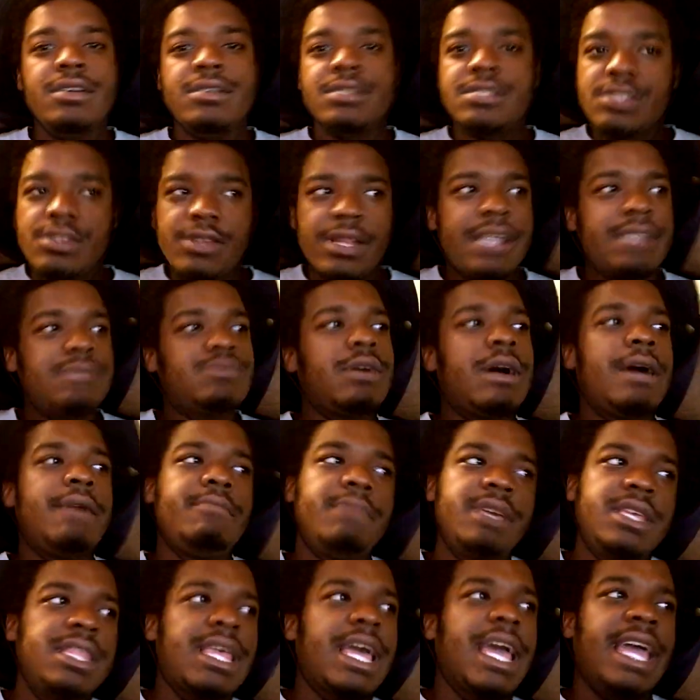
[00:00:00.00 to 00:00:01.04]
So that's why I
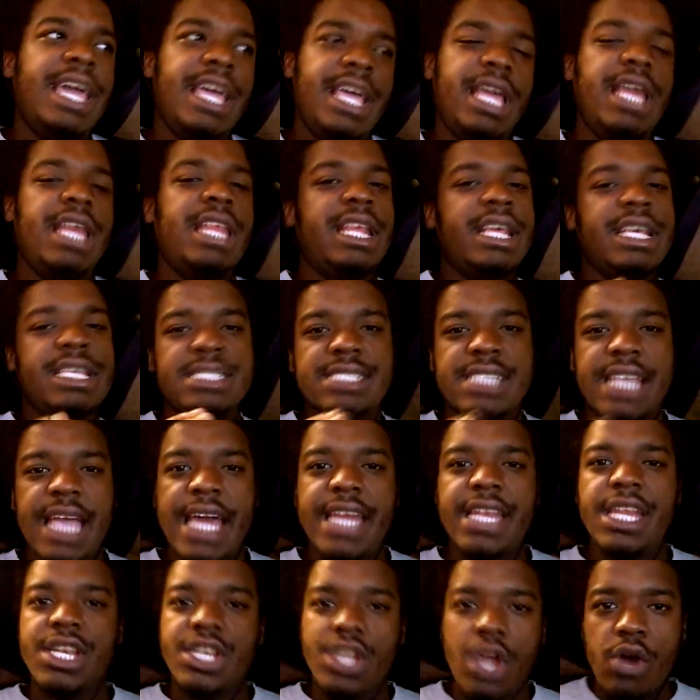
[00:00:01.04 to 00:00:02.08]
mean, like, it, it is
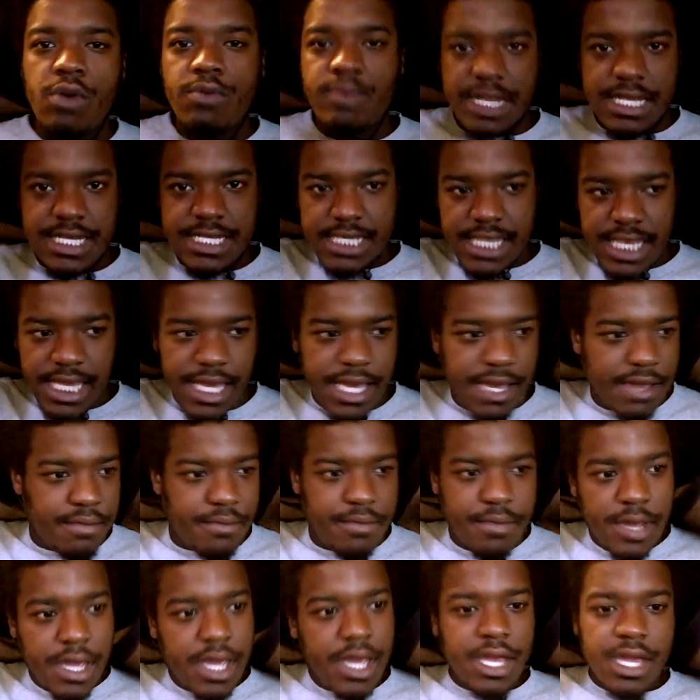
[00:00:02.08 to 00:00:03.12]
kind of dope to see him.